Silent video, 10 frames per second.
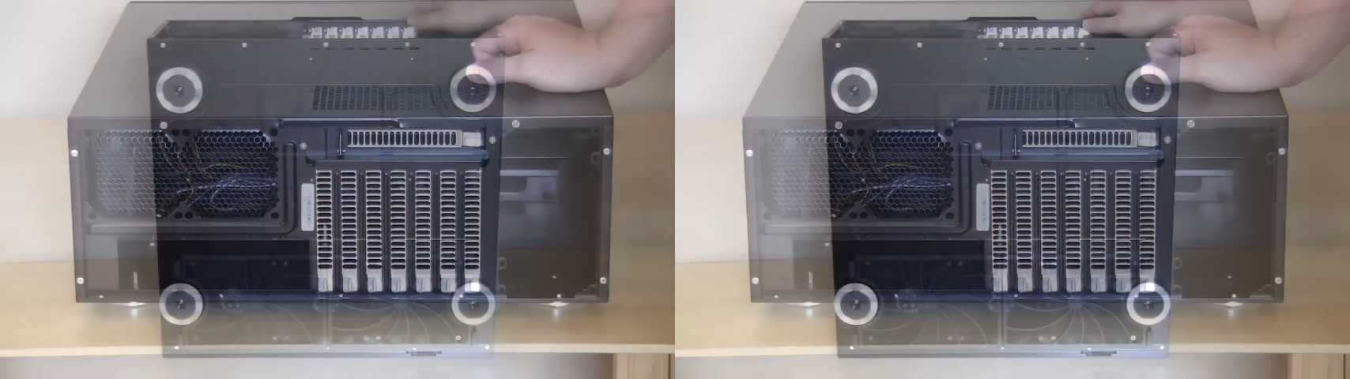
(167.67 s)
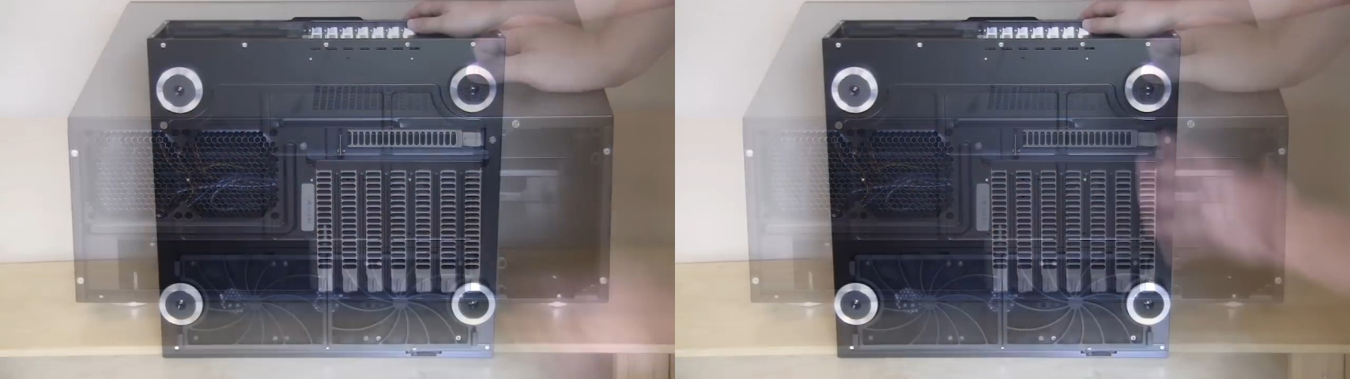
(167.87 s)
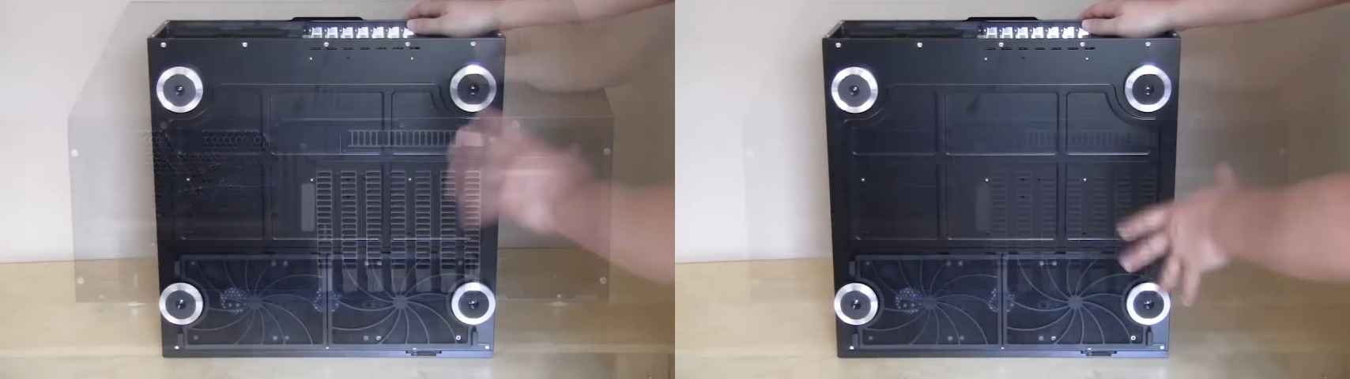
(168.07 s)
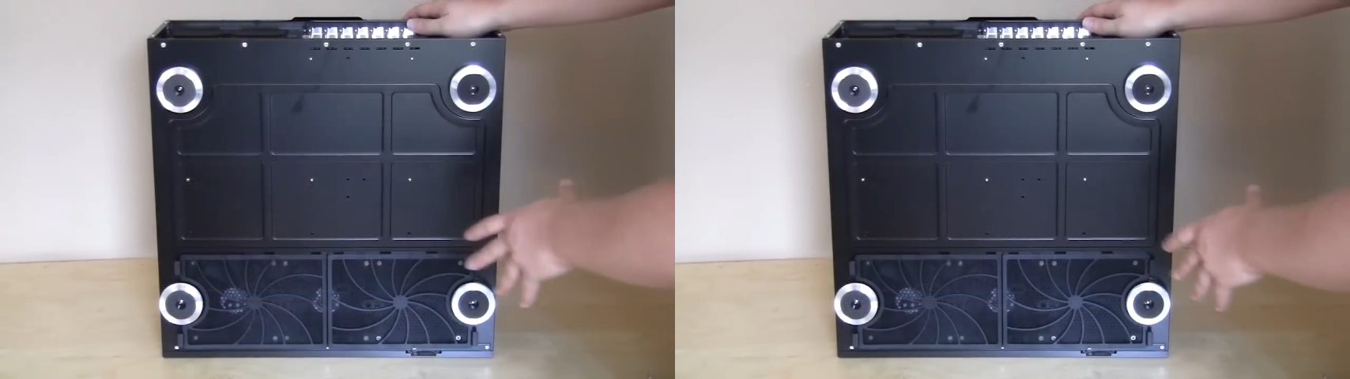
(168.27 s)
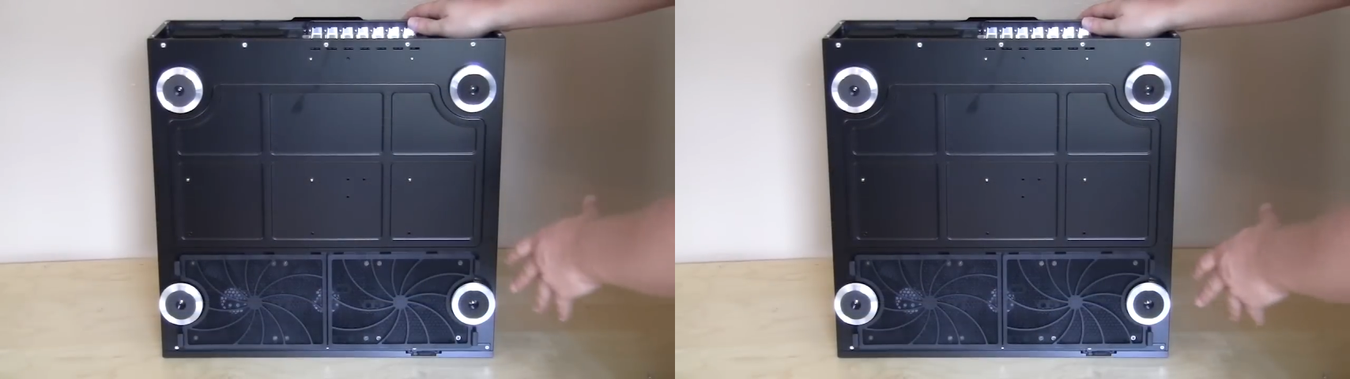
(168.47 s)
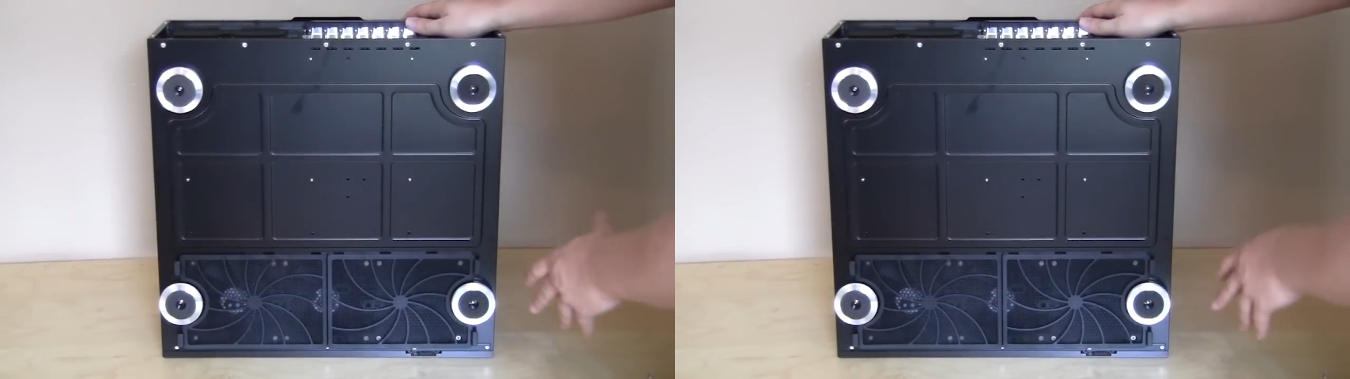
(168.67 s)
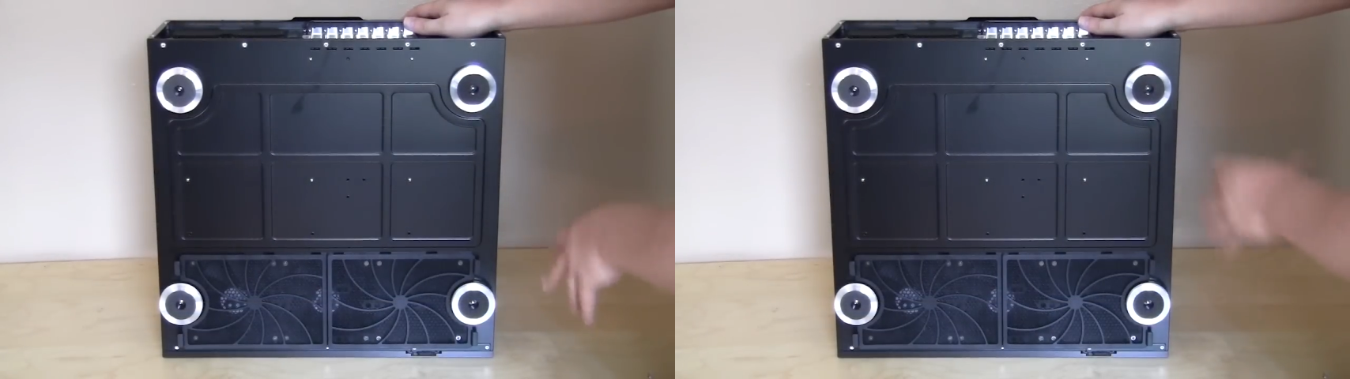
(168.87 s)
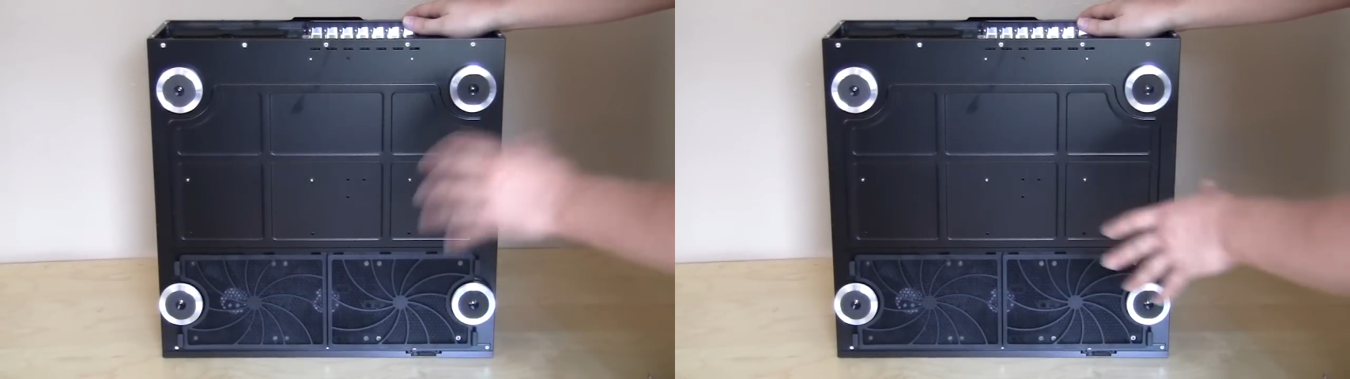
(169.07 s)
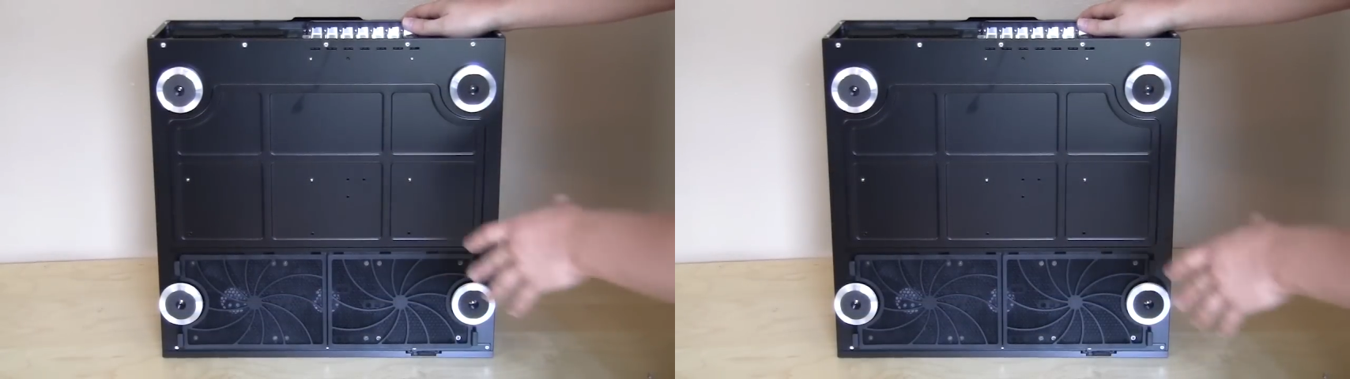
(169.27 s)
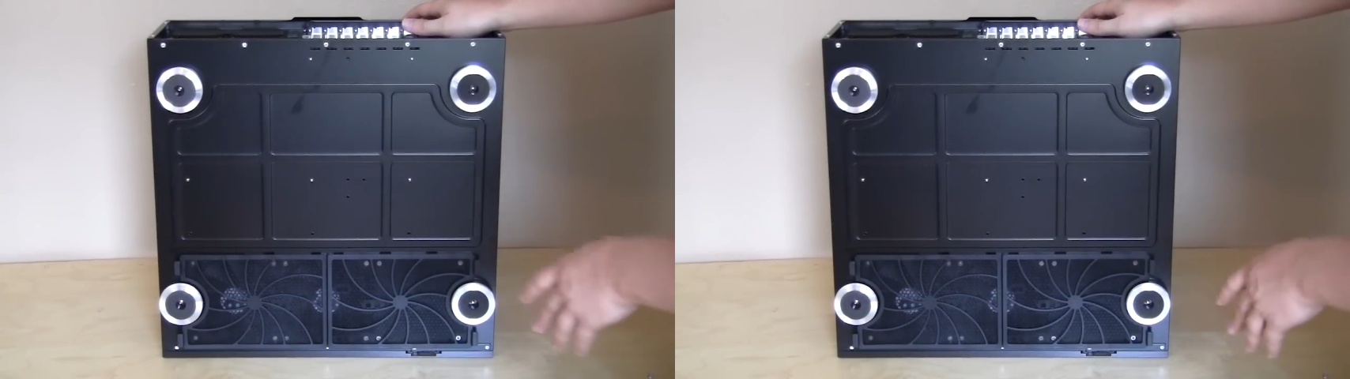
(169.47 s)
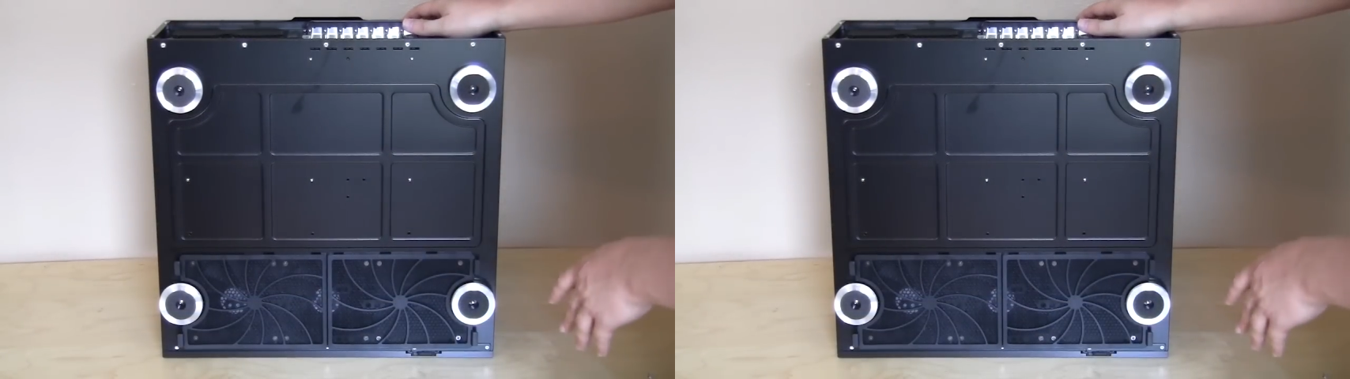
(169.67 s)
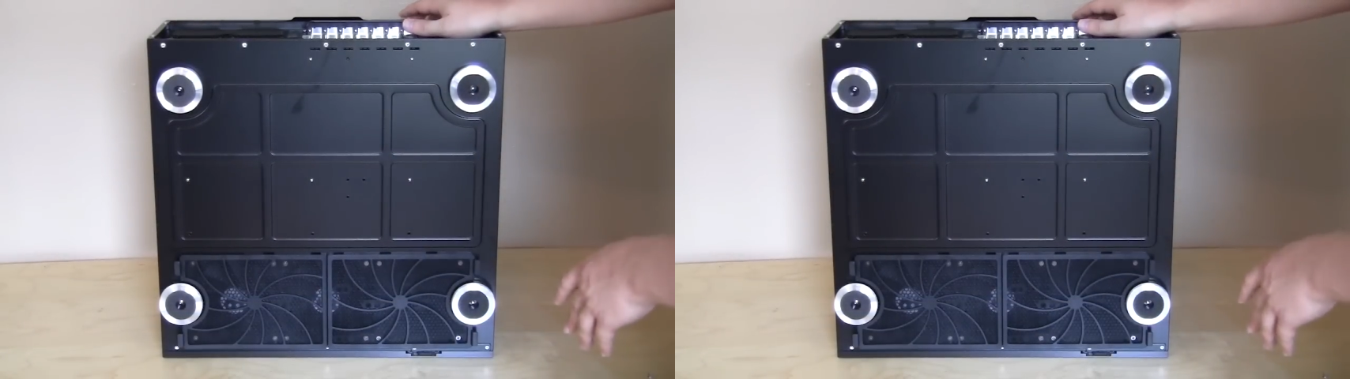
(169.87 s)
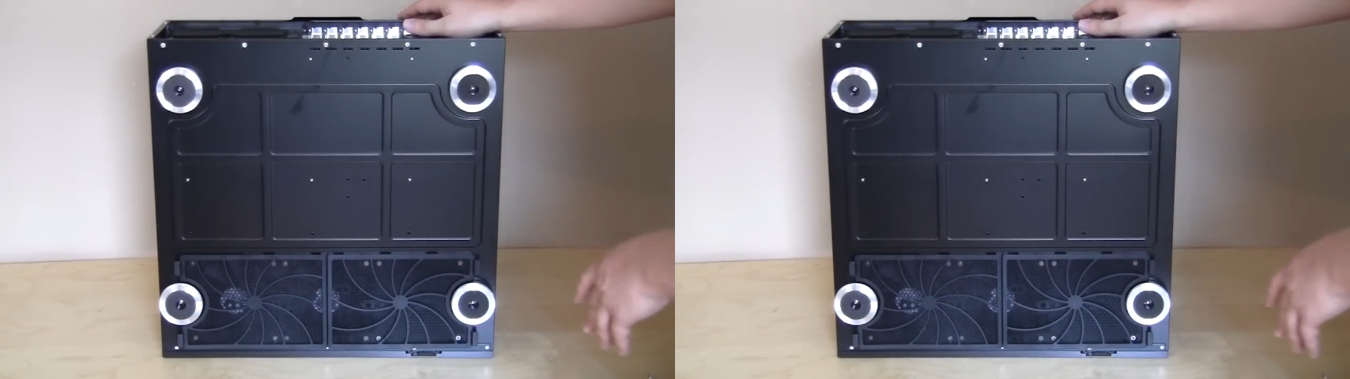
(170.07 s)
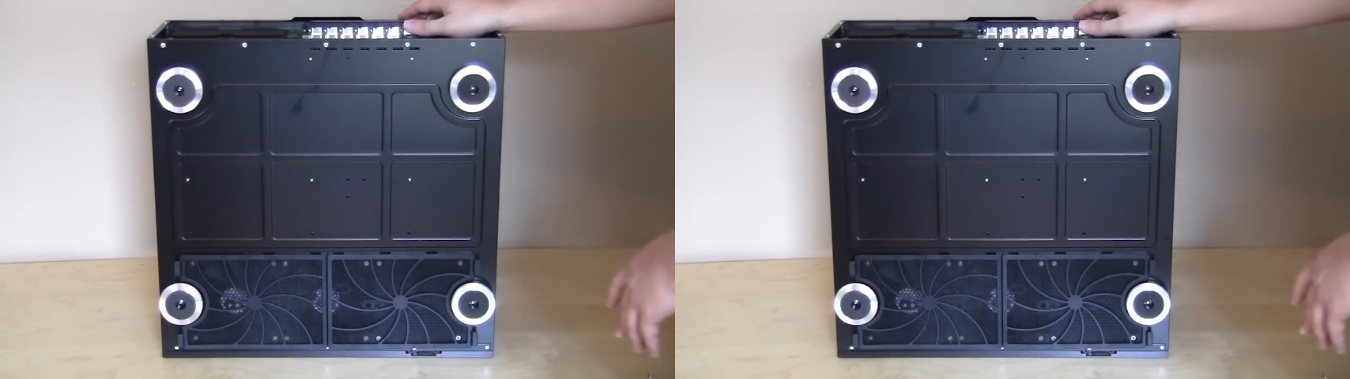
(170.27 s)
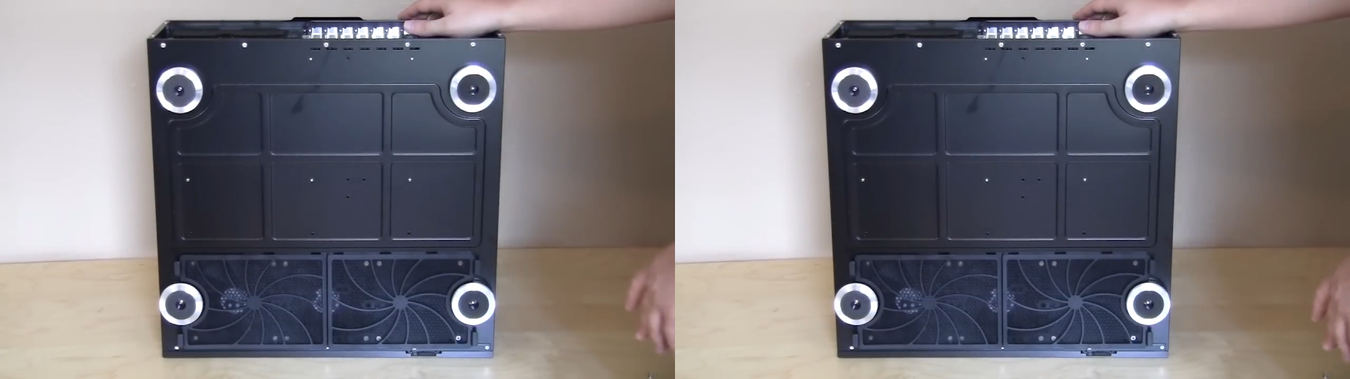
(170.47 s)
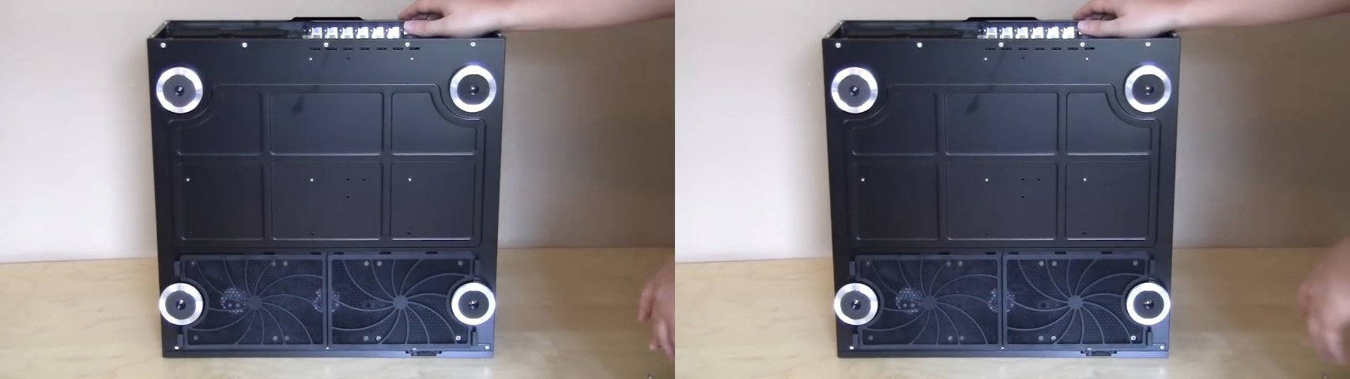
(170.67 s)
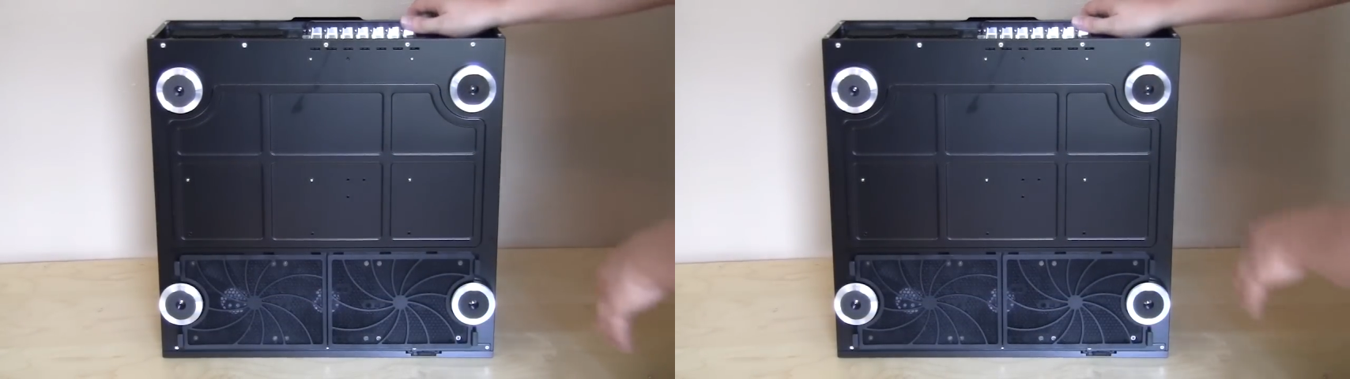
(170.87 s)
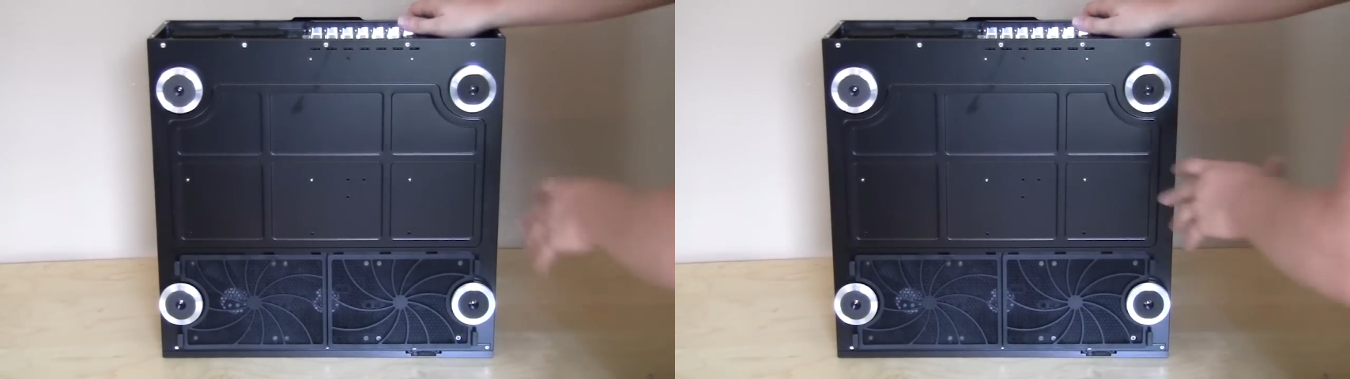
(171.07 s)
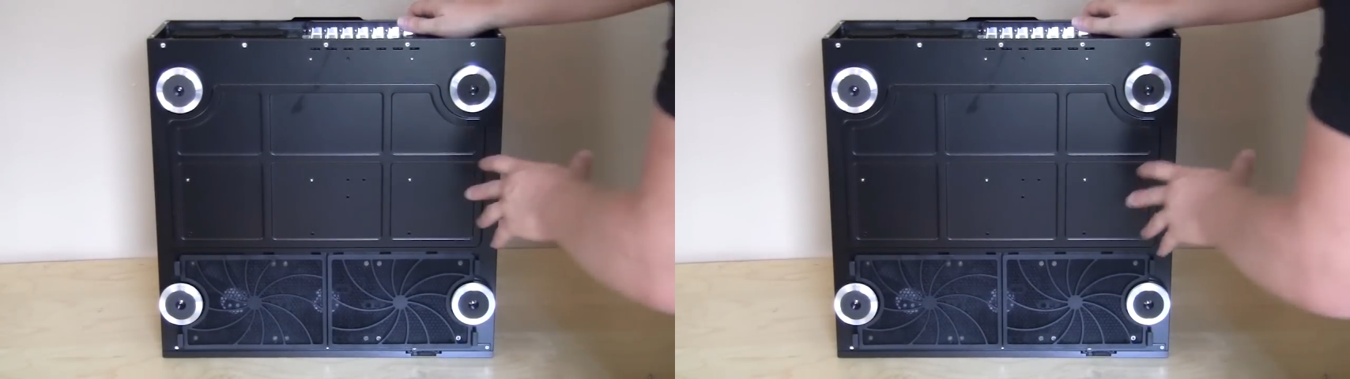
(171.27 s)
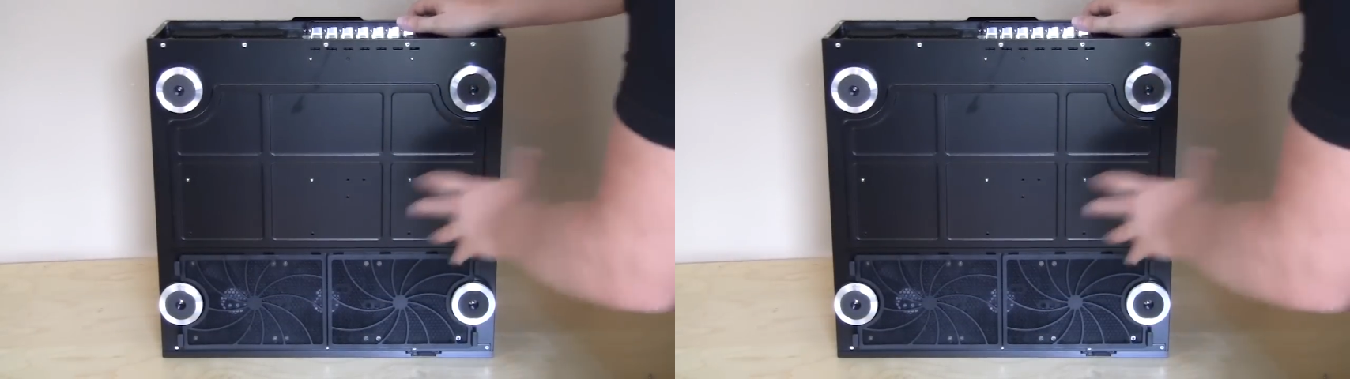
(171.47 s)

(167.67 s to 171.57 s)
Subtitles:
[unreadable: no face in view]